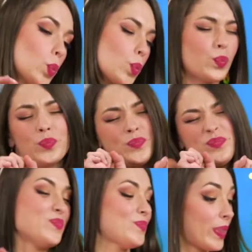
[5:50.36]
So
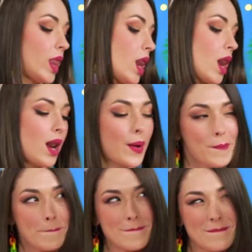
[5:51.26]
cute! But
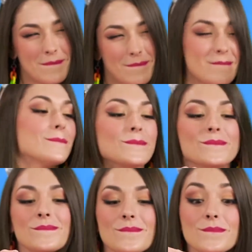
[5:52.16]
will it work?
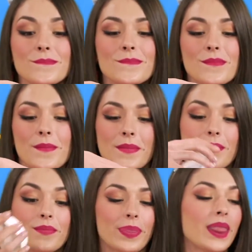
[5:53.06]
Well,
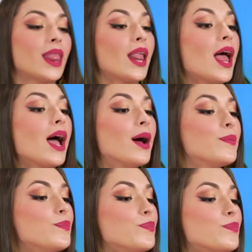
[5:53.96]
maybe if we water it
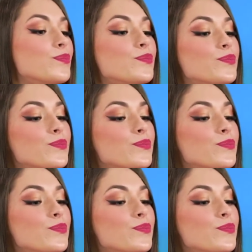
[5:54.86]
with chalk.